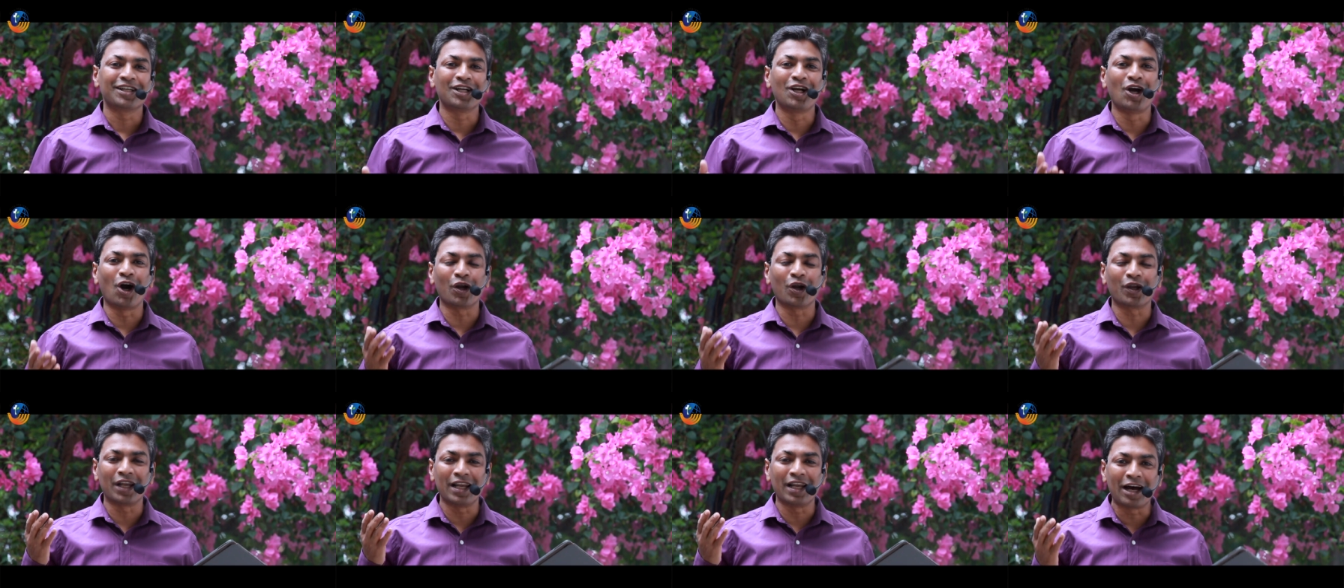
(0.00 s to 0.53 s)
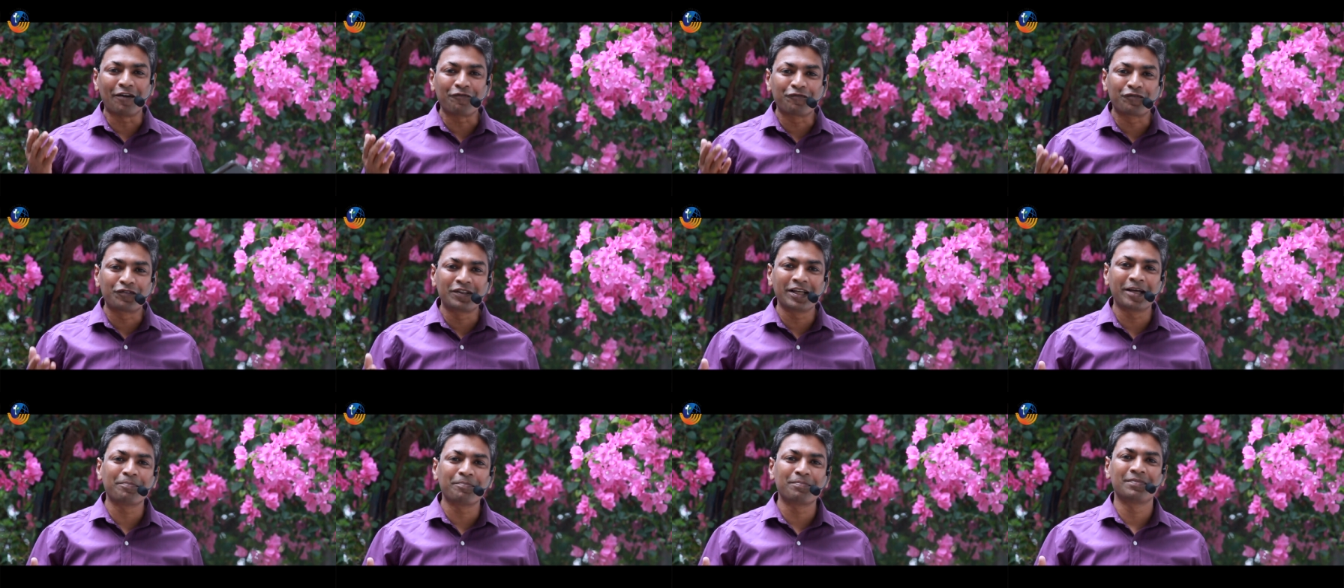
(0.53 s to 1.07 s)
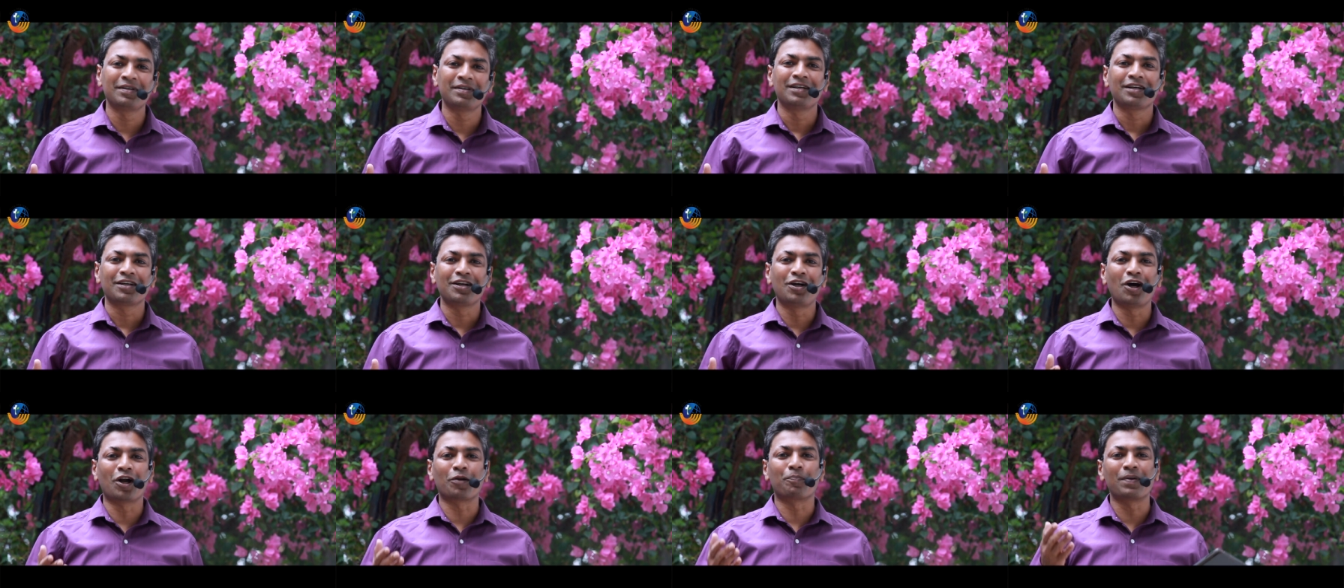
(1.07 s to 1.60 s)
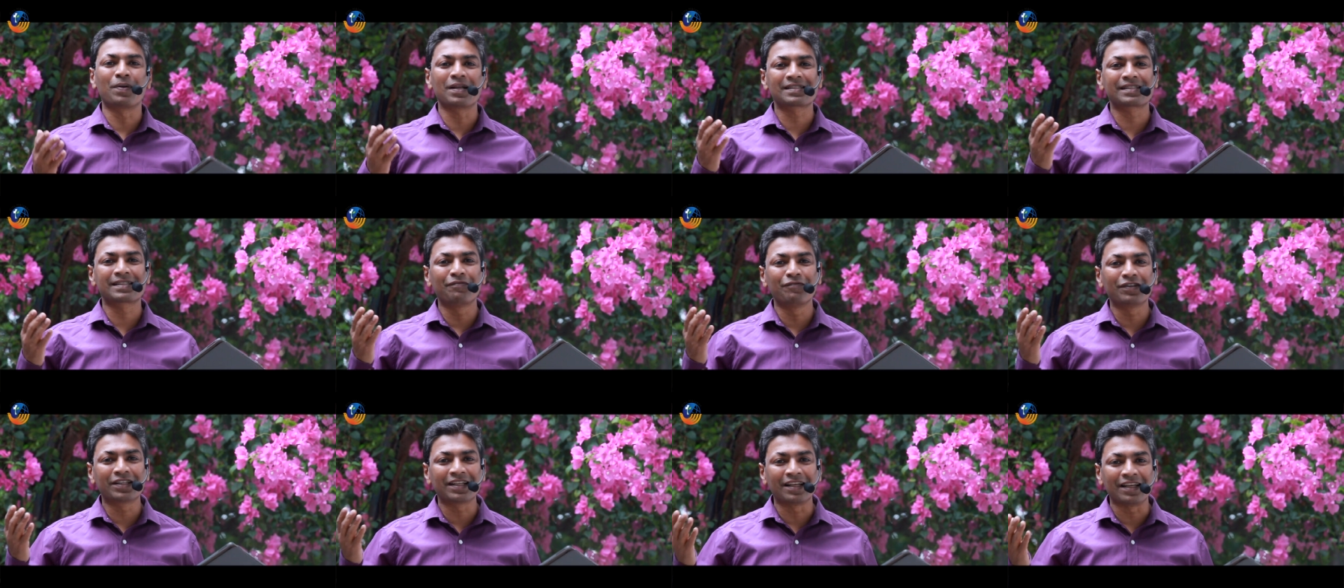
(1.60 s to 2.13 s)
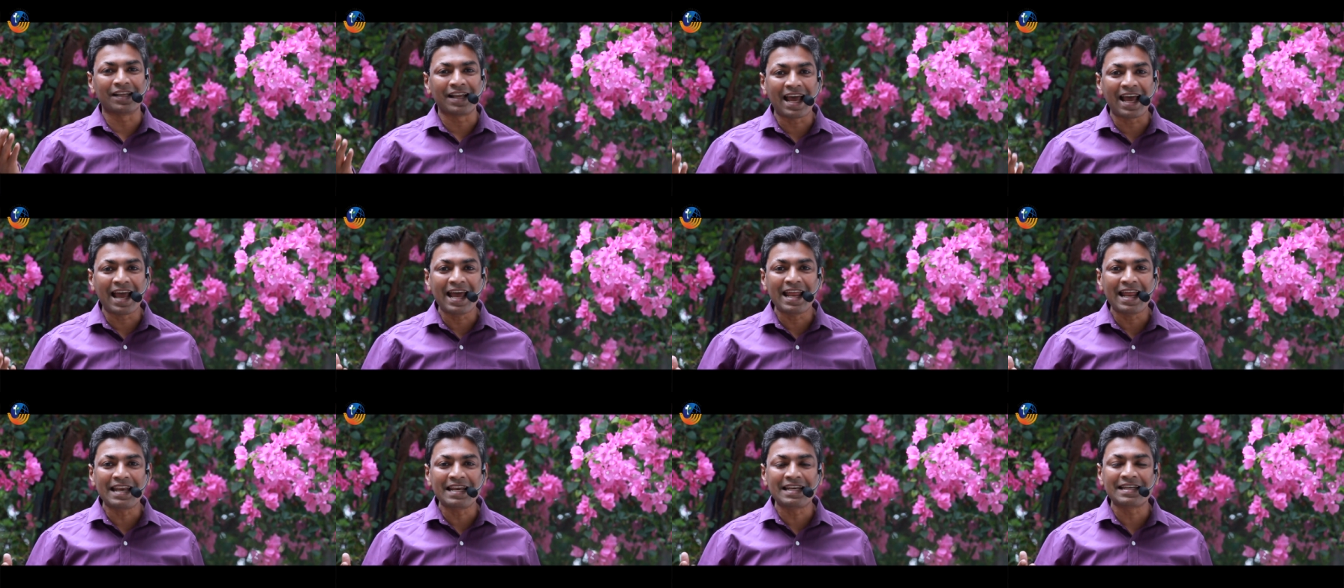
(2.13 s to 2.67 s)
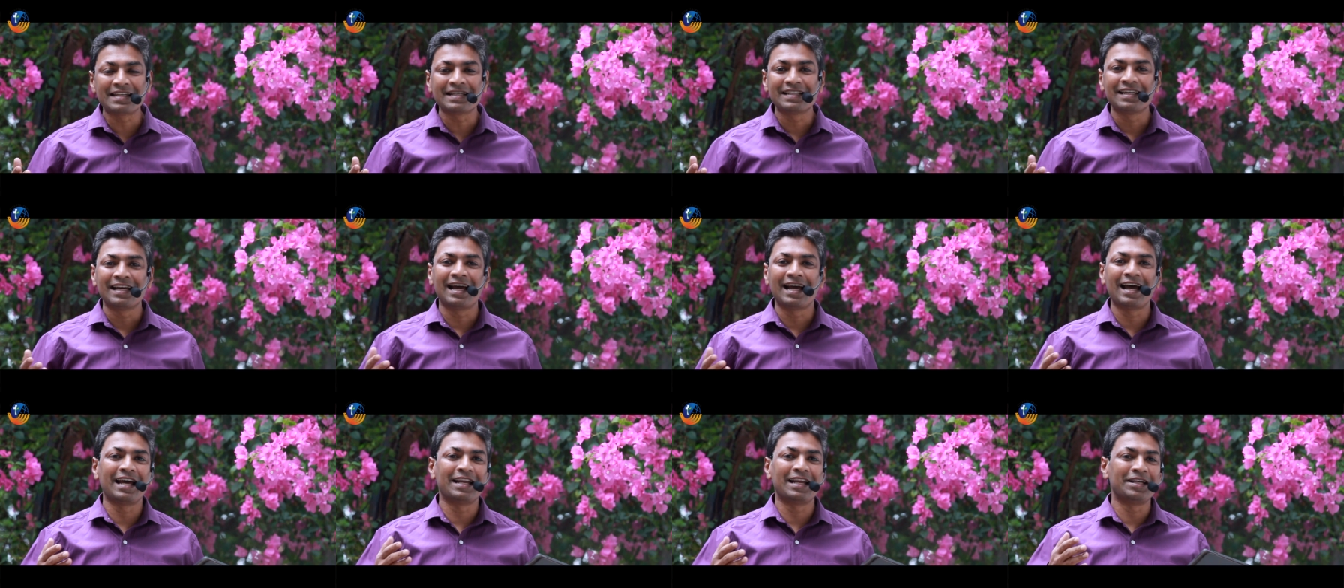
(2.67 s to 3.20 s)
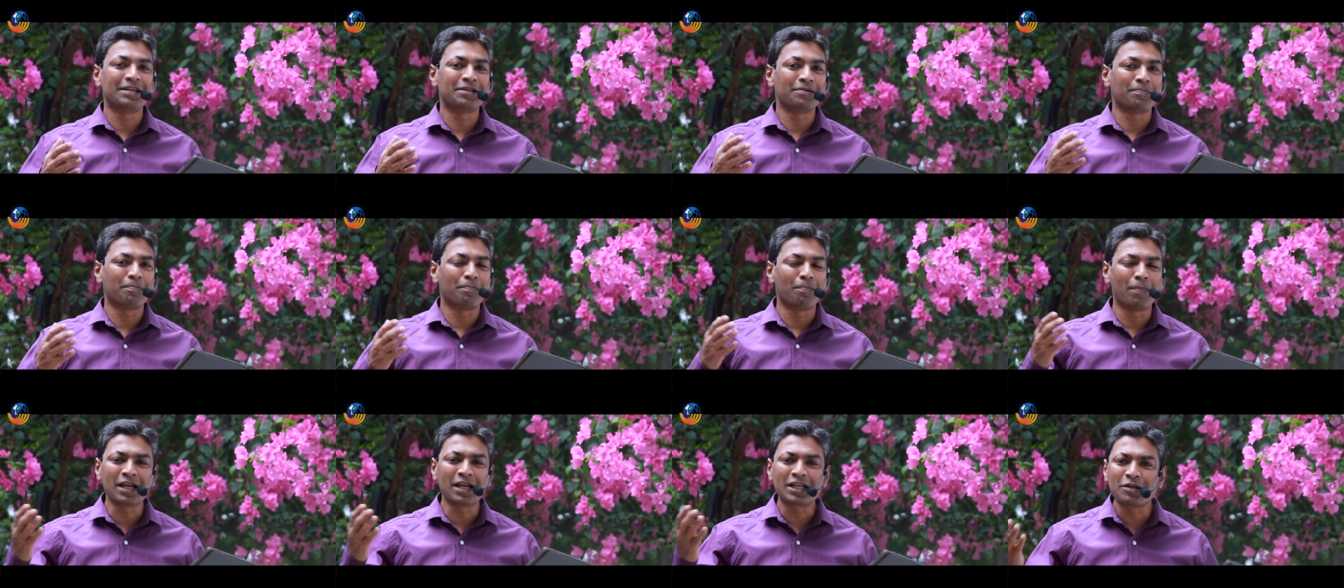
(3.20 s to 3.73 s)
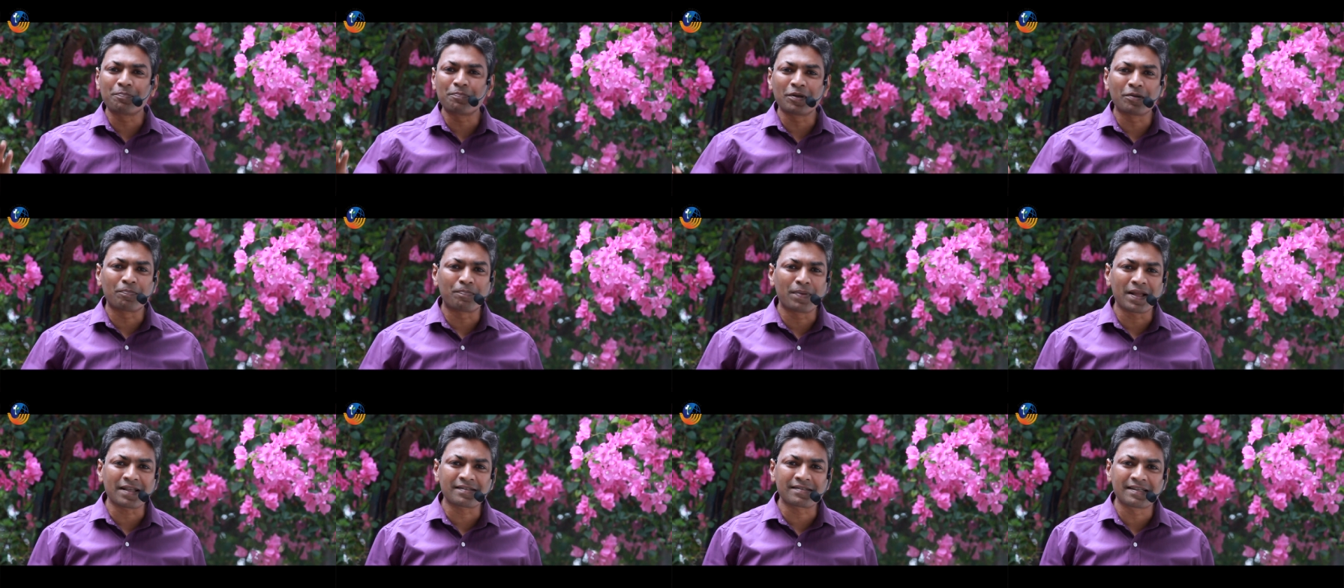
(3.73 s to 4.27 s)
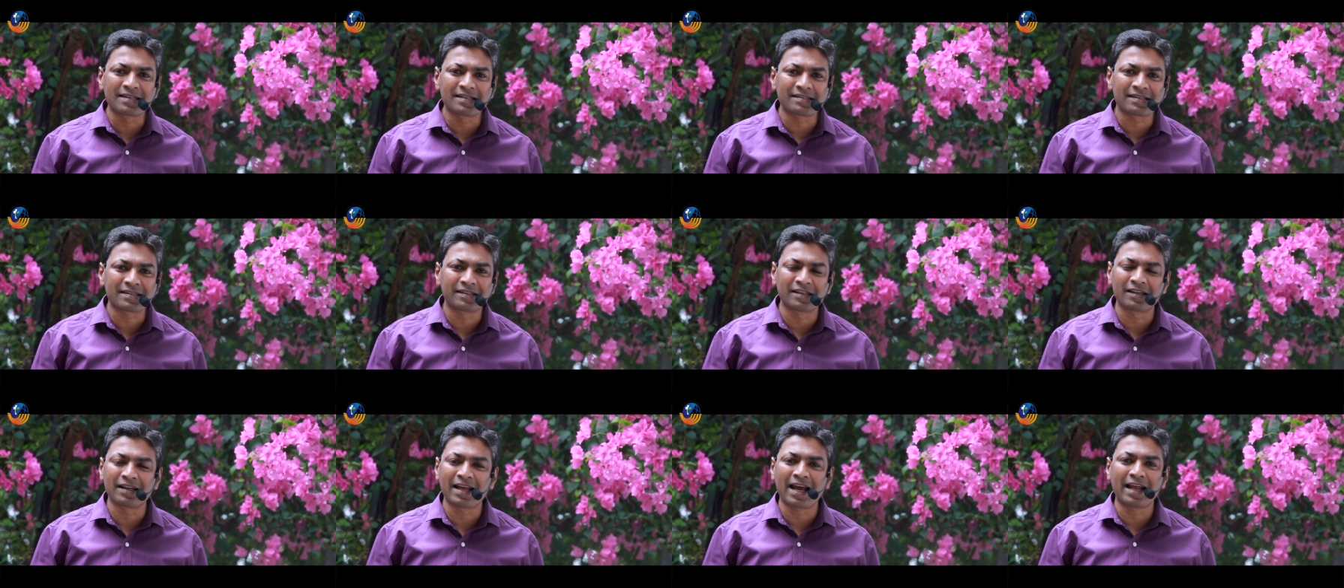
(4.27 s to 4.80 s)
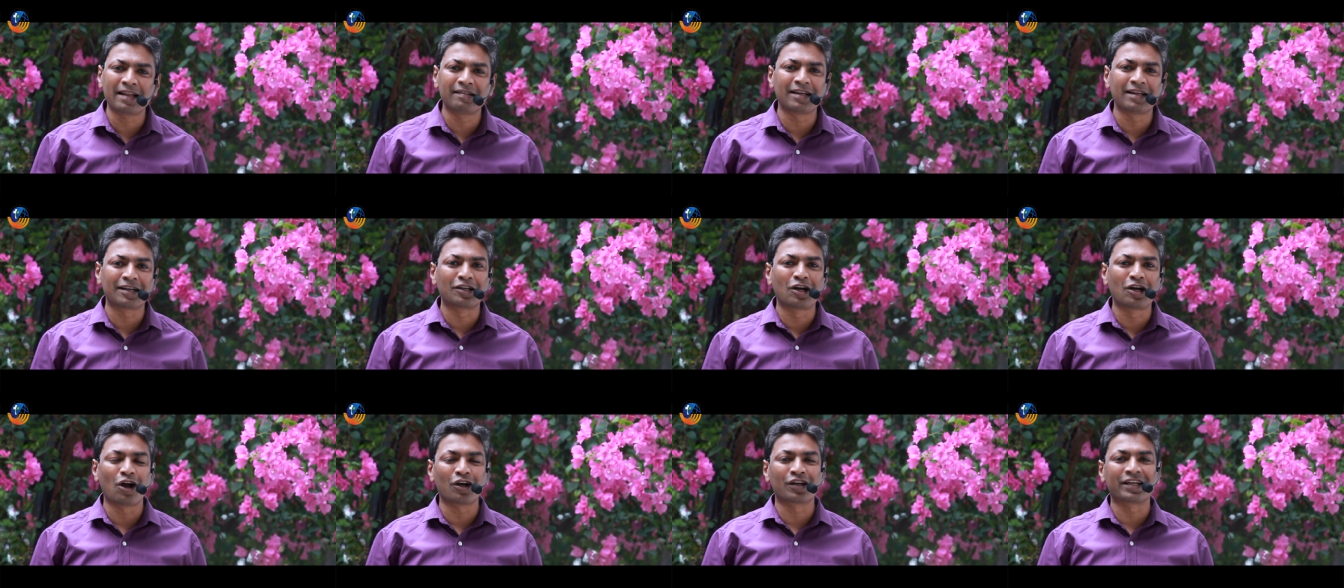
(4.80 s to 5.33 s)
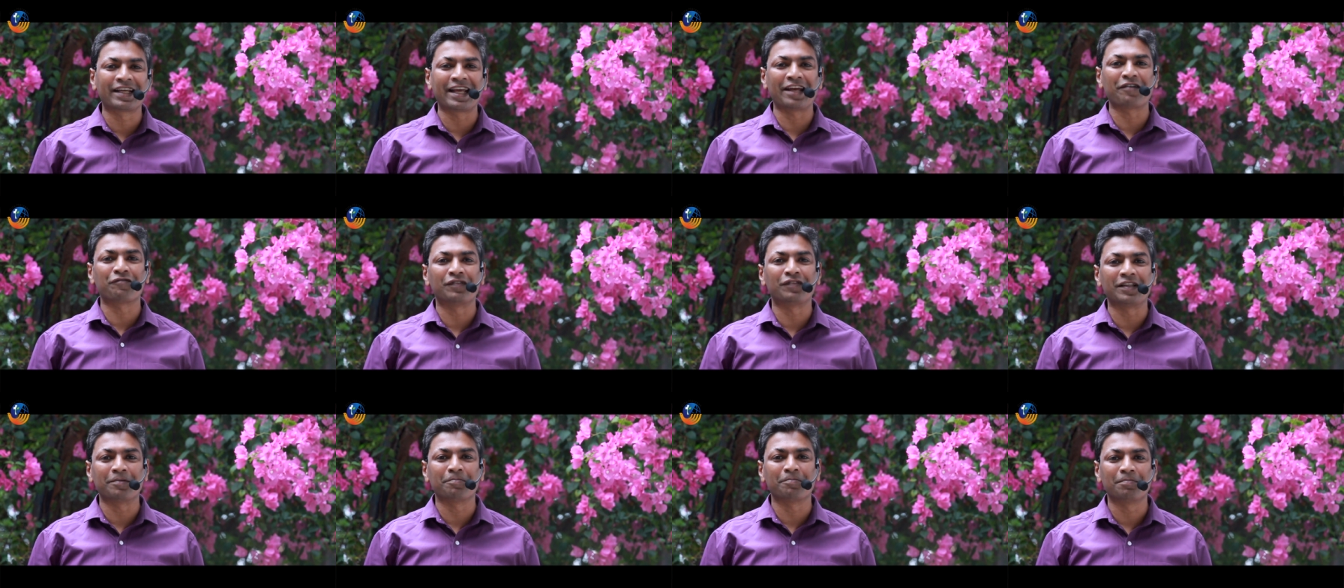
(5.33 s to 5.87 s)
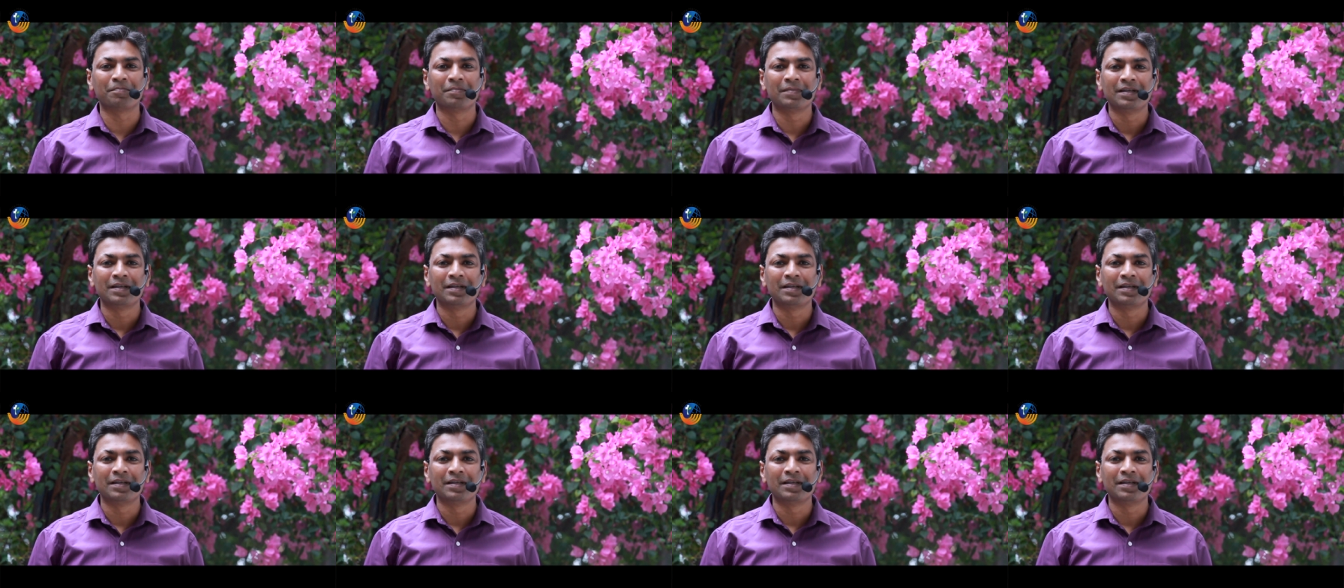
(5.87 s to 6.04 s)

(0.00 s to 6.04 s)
God loved them. God blessed them with a land and multiple blessings in the land that God gave them.